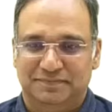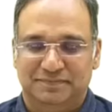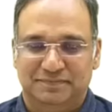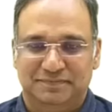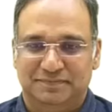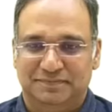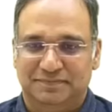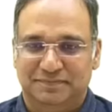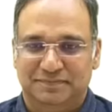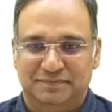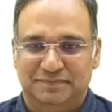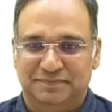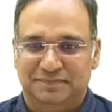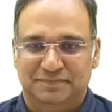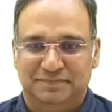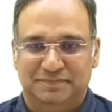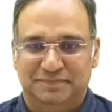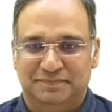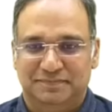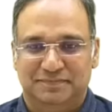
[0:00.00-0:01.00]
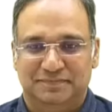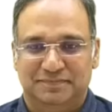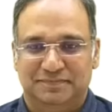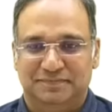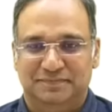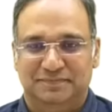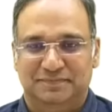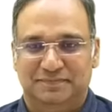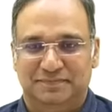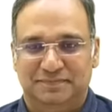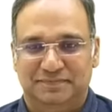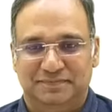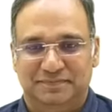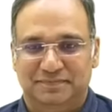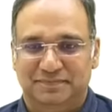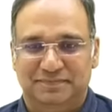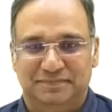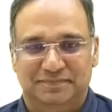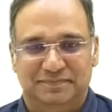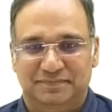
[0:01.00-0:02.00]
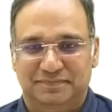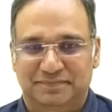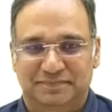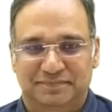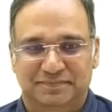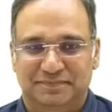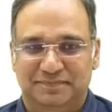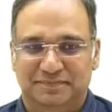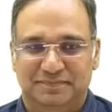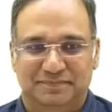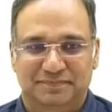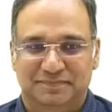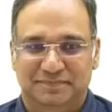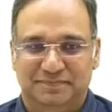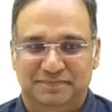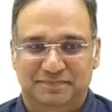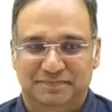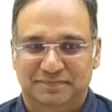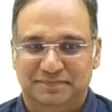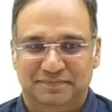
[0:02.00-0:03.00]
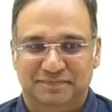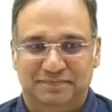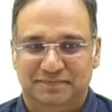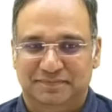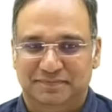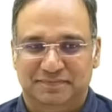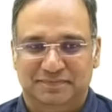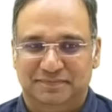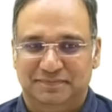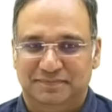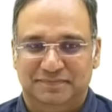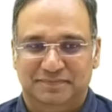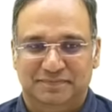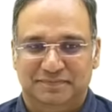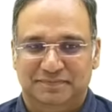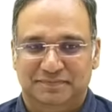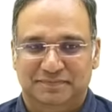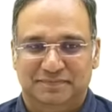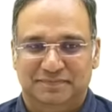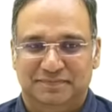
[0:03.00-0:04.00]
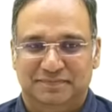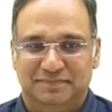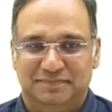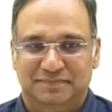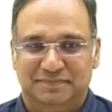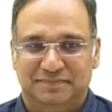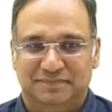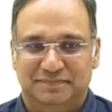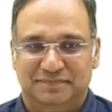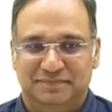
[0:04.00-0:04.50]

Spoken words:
No words are spoken by the person on screen.